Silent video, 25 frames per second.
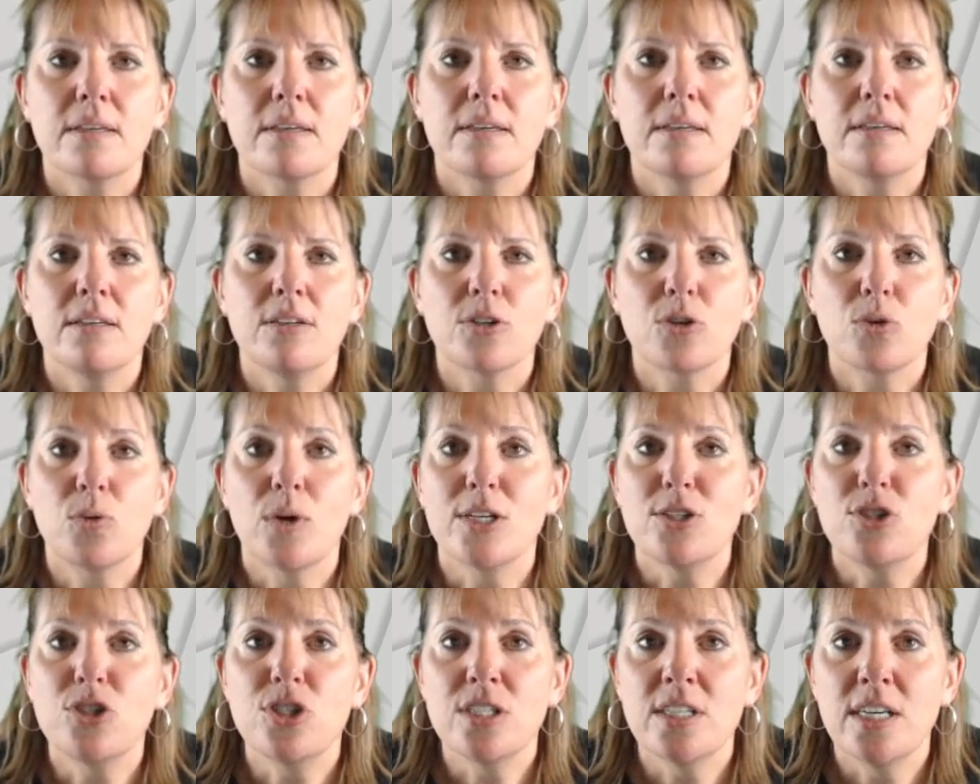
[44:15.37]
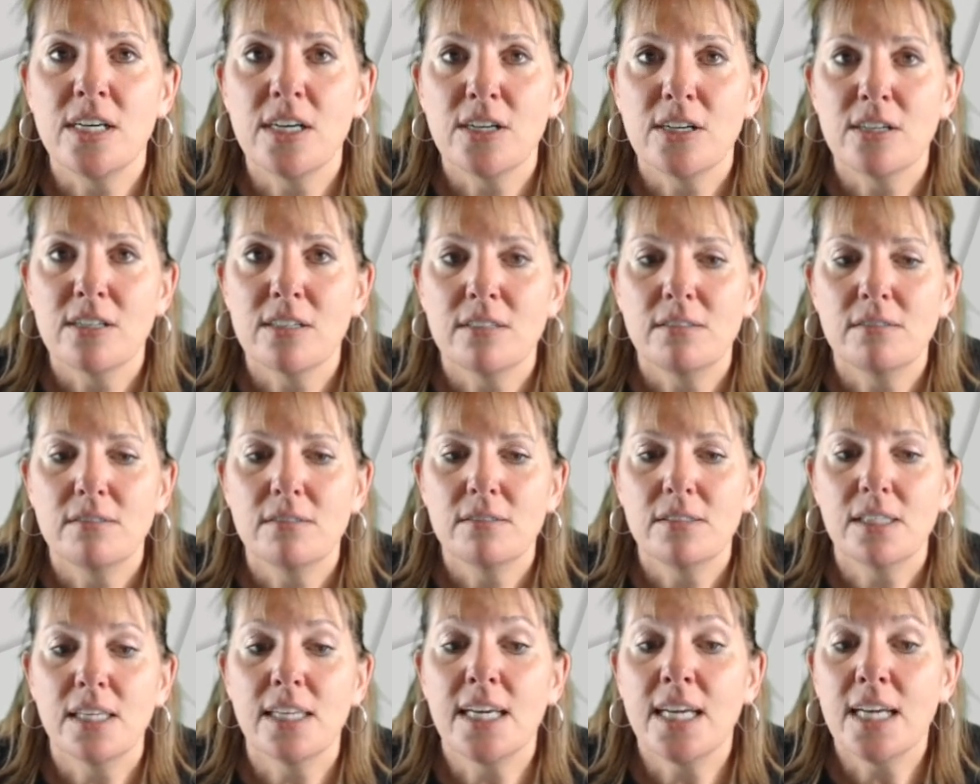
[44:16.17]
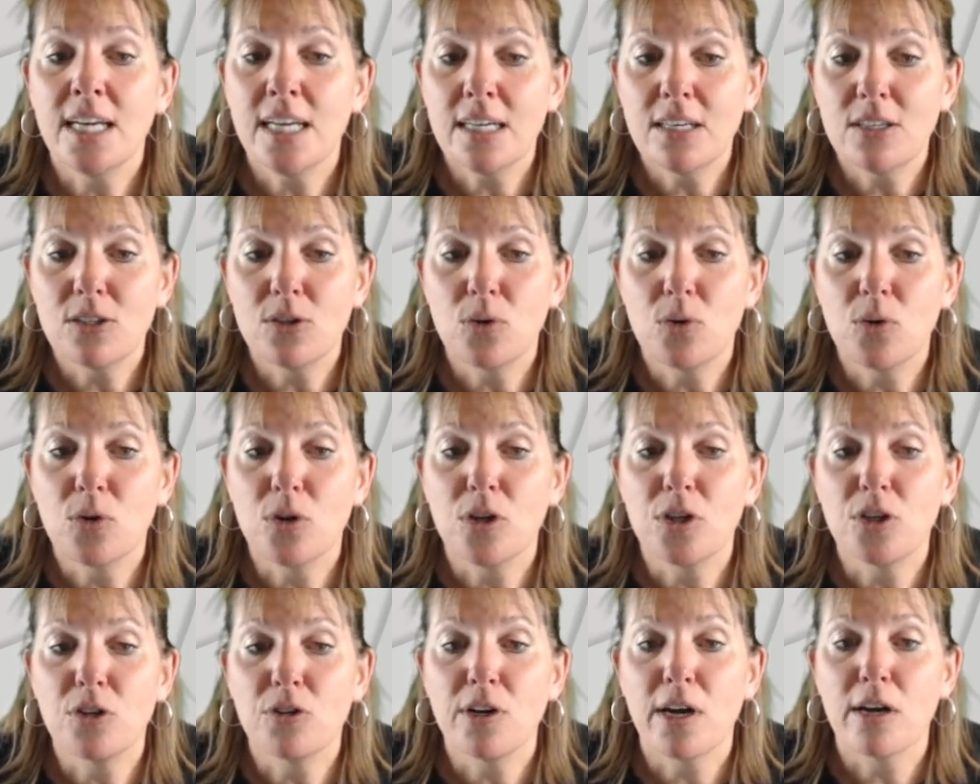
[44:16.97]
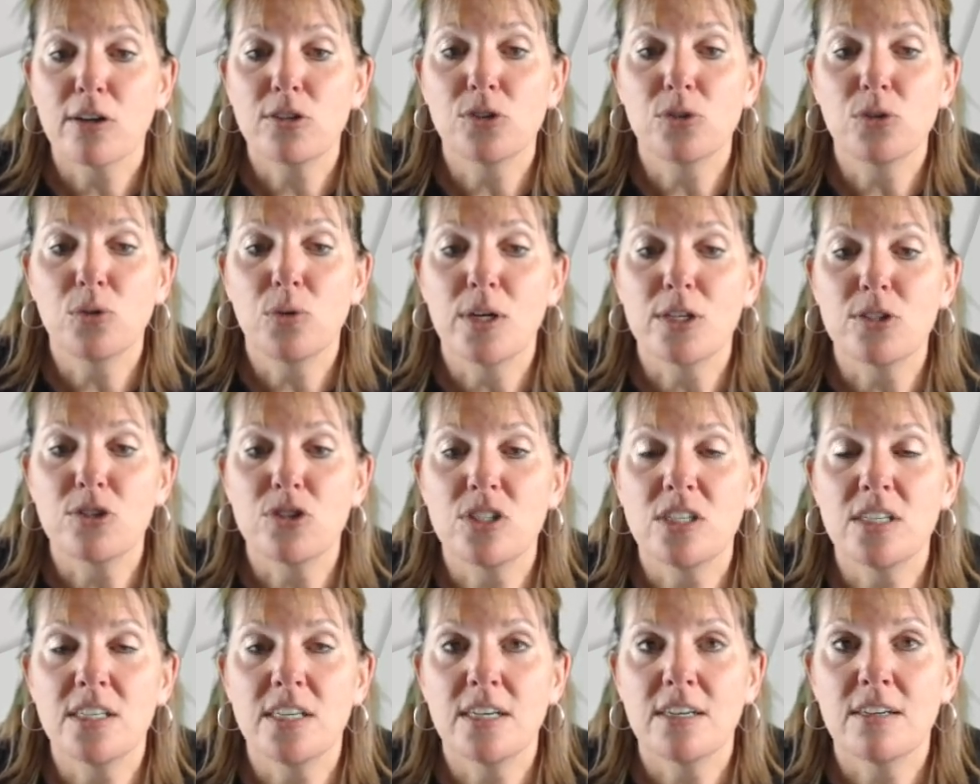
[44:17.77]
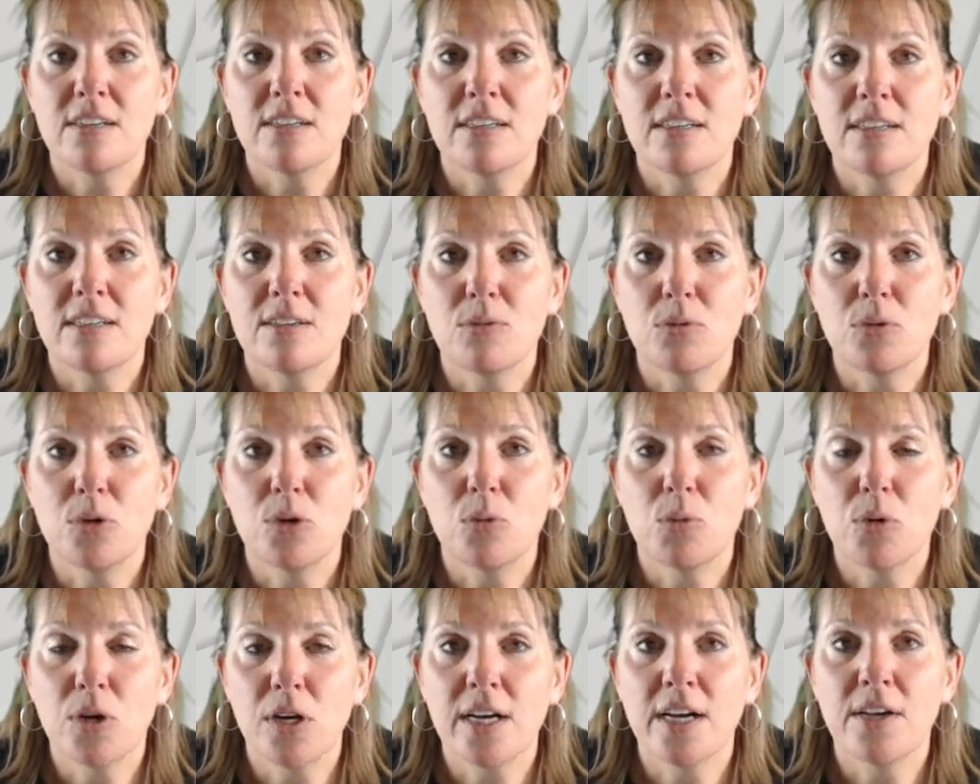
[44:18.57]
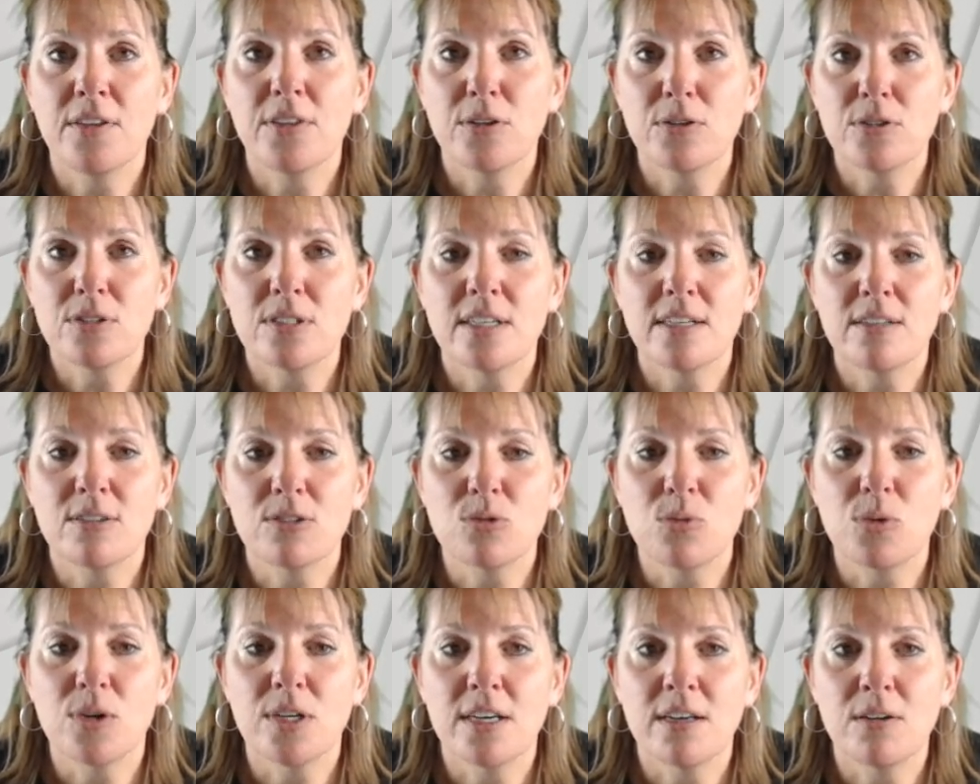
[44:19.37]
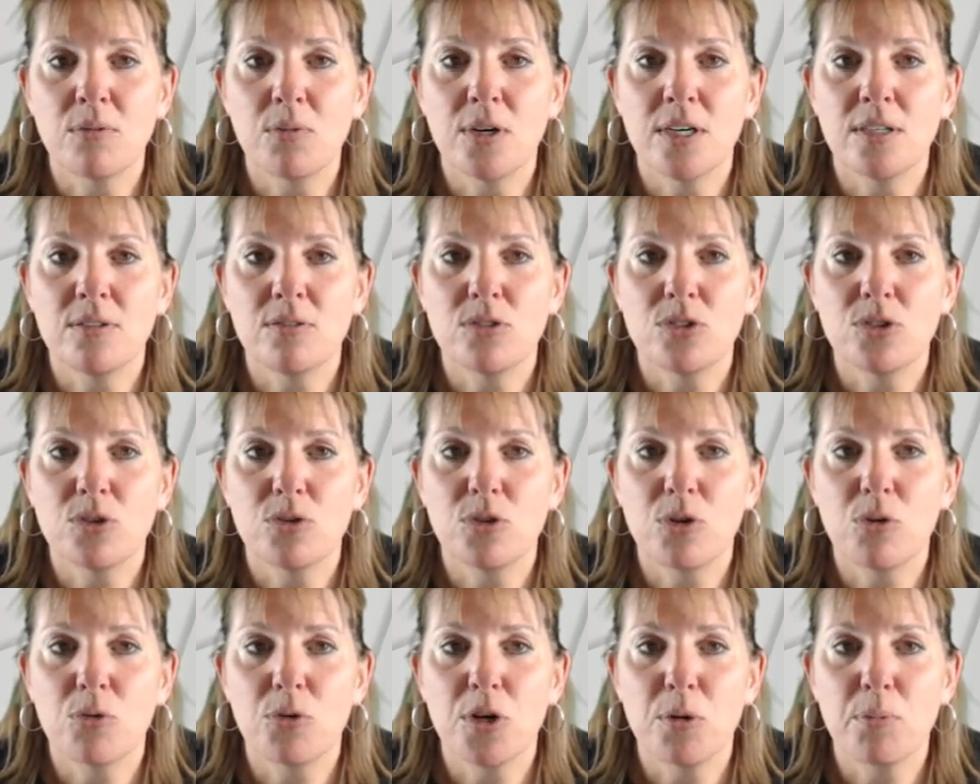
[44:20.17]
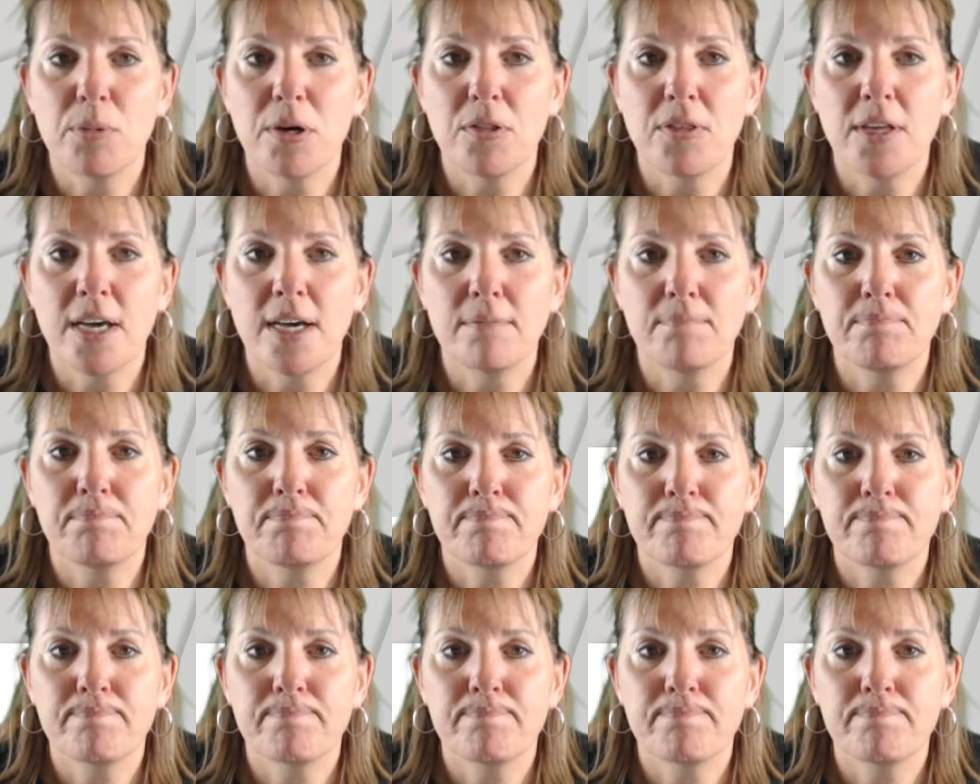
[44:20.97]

your questionnaire link or your actual questionnaire, and we'll work on those things one-on-one. So don't worry about that.